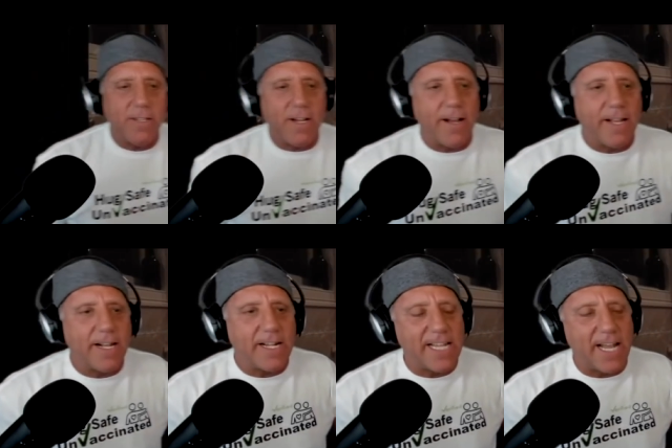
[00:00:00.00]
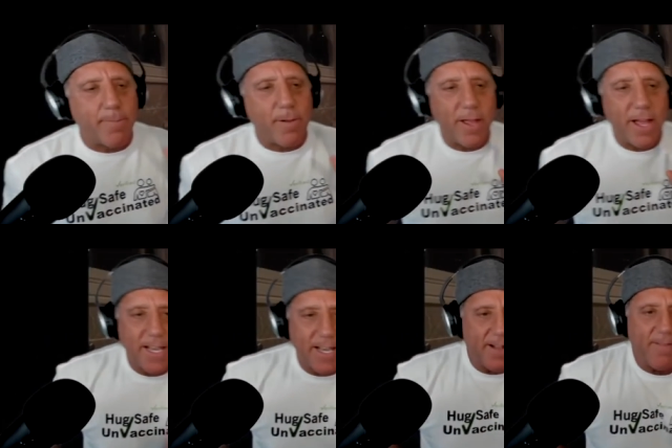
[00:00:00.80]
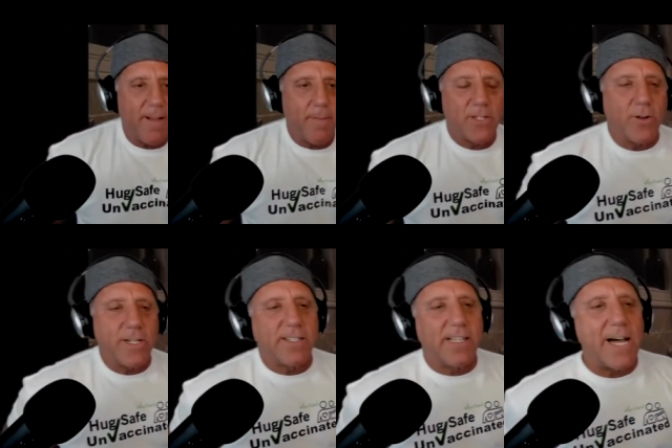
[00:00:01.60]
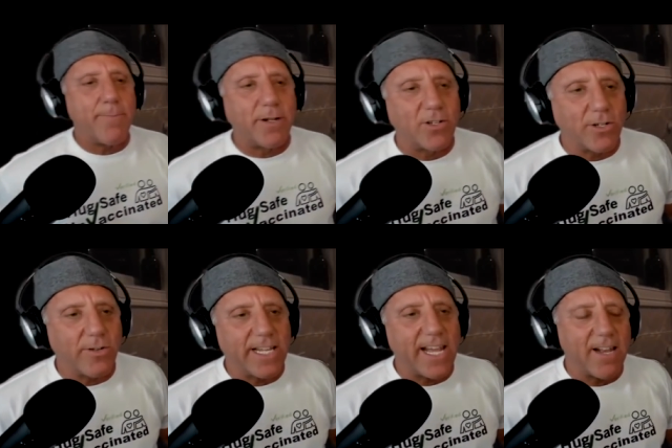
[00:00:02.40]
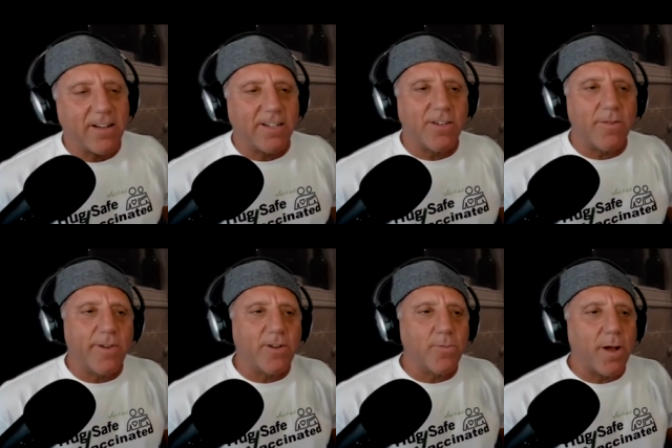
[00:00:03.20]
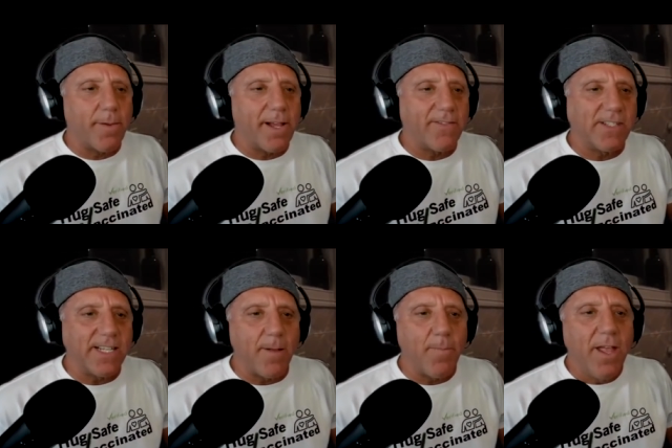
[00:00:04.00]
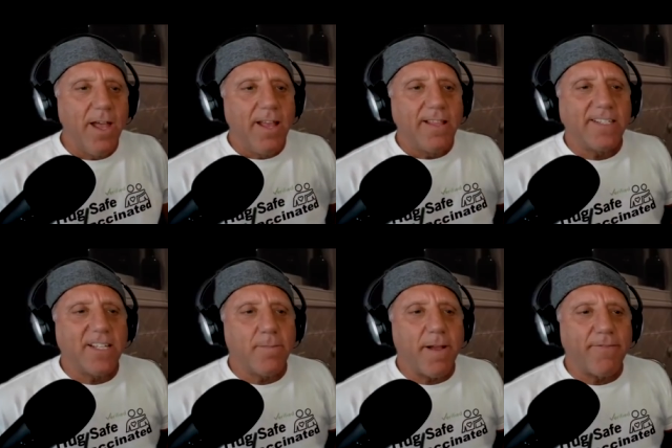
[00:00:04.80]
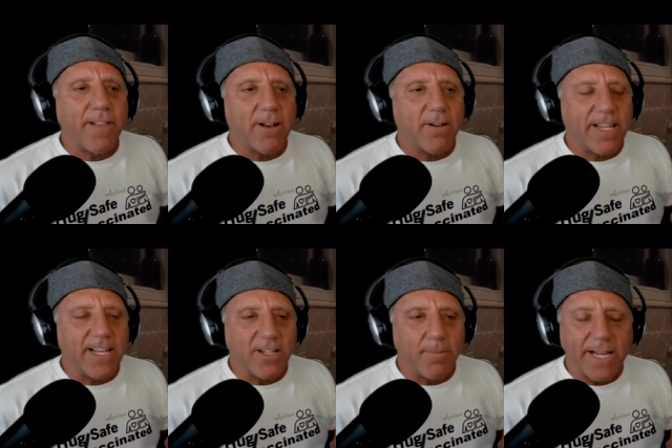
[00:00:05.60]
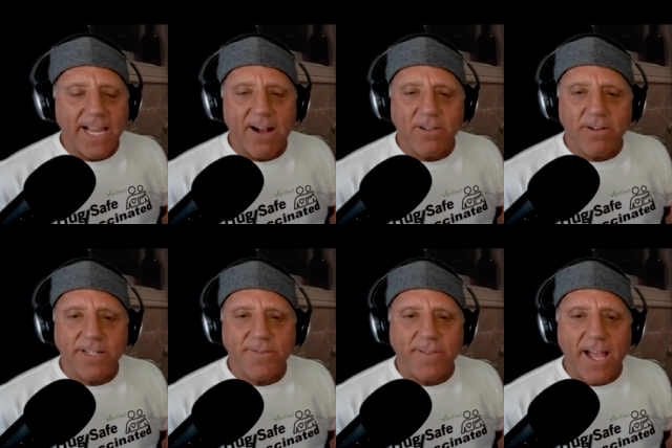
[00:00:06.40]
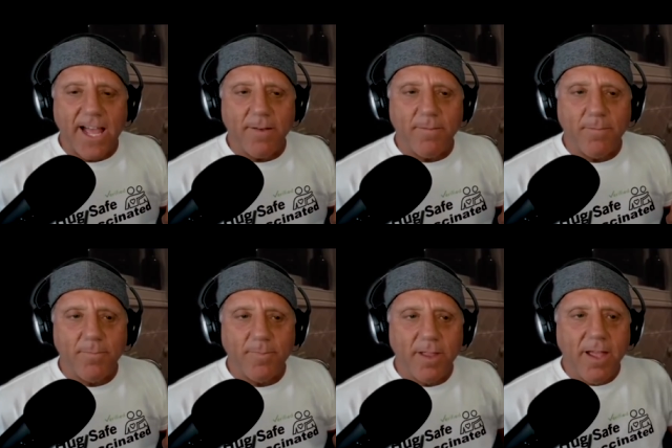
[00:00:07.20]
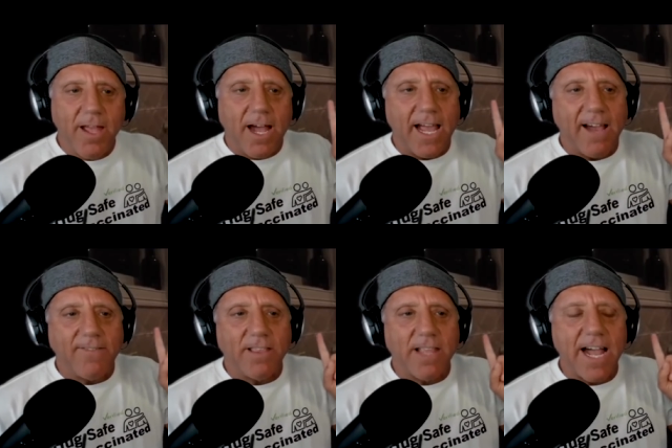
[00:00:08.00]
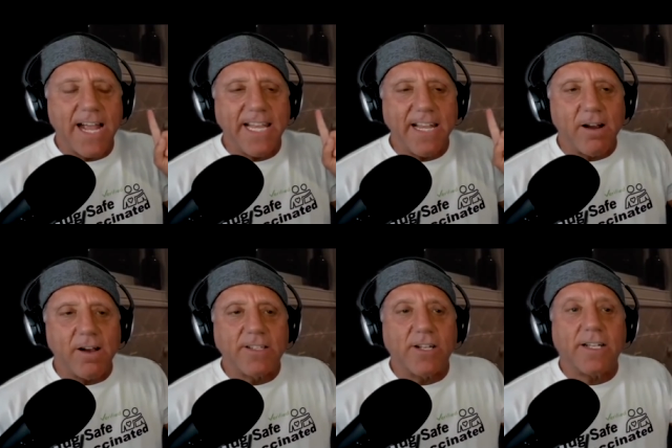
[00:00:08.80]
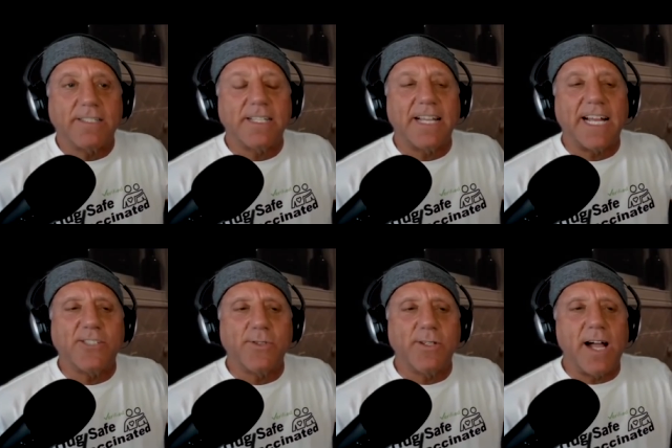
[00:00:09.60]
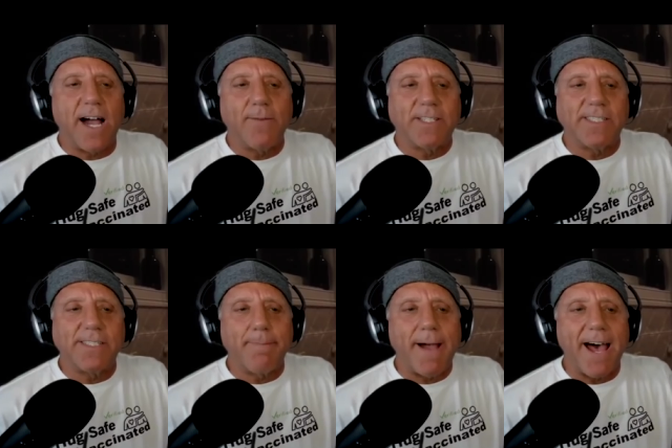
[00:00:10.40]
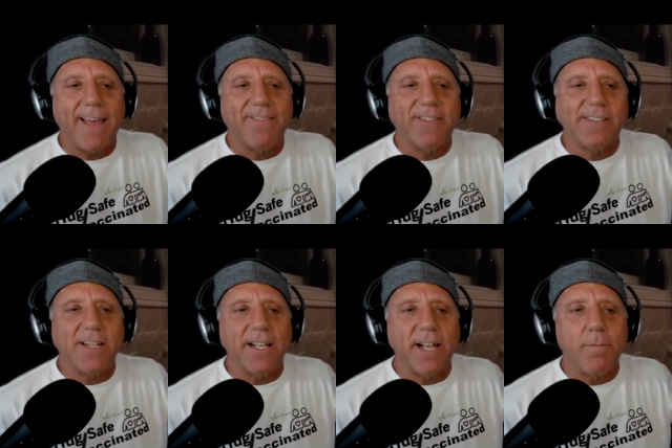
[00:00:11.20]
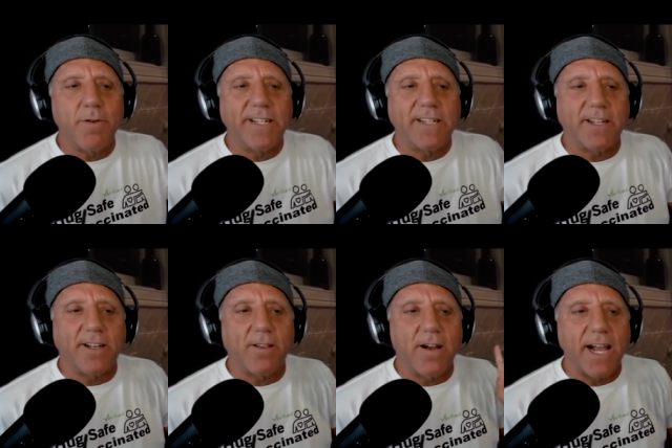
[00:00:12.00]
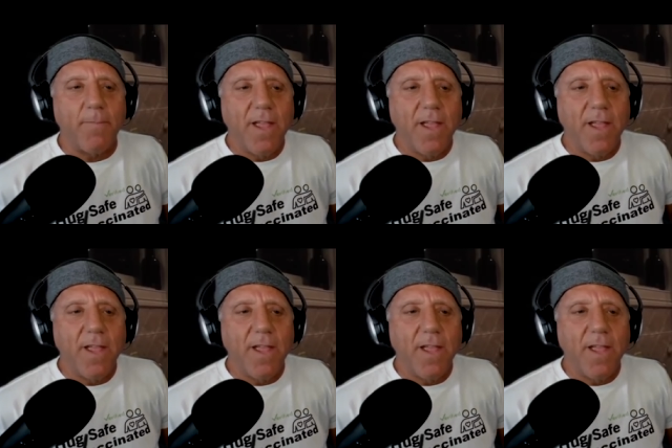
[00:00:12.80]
an example. And I've been showing this a lot, but I'm going to show it again because your viewers probably haven't seen it. This is my flat earth kitchen. My counter is flat. I have a line here, a celestial line, which is the path of the sun. I'm moving the sun along it.